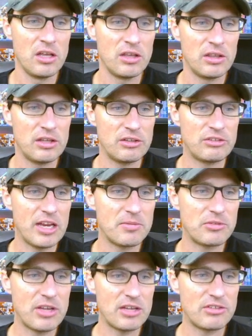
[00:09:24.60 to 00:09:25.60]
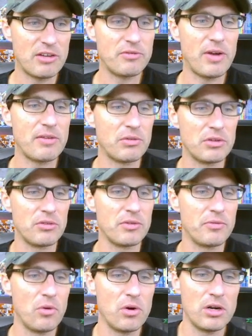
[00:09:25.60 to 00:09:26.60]
This same set,
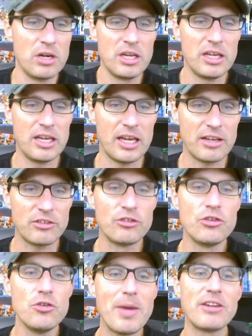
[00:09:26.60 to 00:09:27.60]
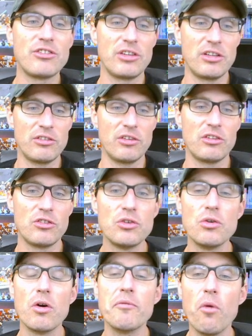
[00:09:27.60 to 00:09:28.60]
75334, it has 2 mentions
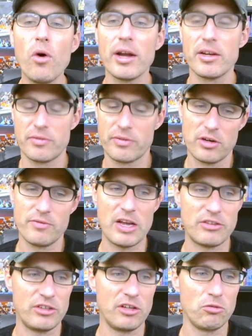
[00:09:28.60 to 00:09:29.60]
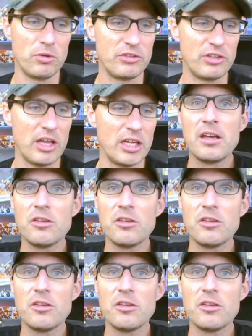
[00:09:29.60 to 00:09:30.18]
to avoid for investing and reselling.